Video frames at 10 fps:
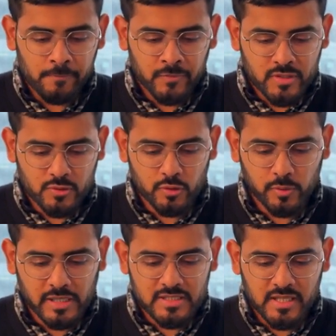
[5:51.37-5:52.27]
So you
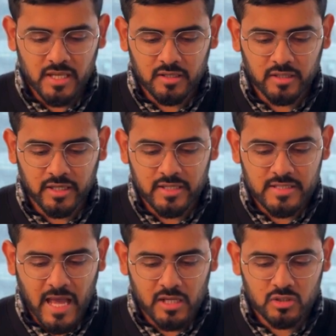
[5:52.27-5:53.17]
can see here it is
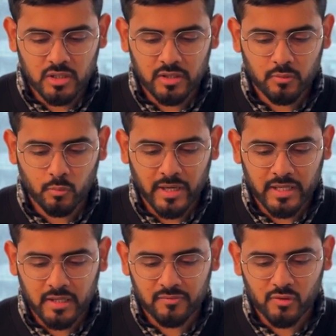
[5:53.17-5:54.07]
actually
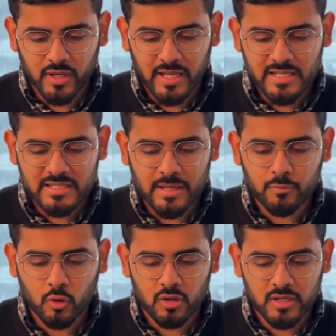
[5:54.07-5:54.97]
waiting for an accept
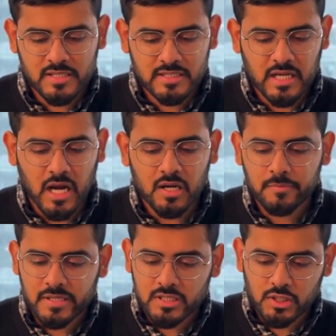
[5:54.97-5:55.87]
or a discard
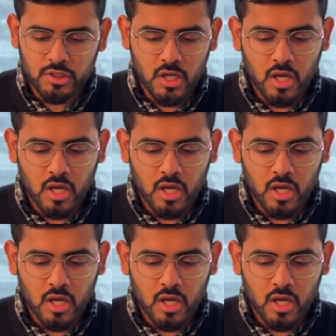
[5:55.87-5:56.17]
message.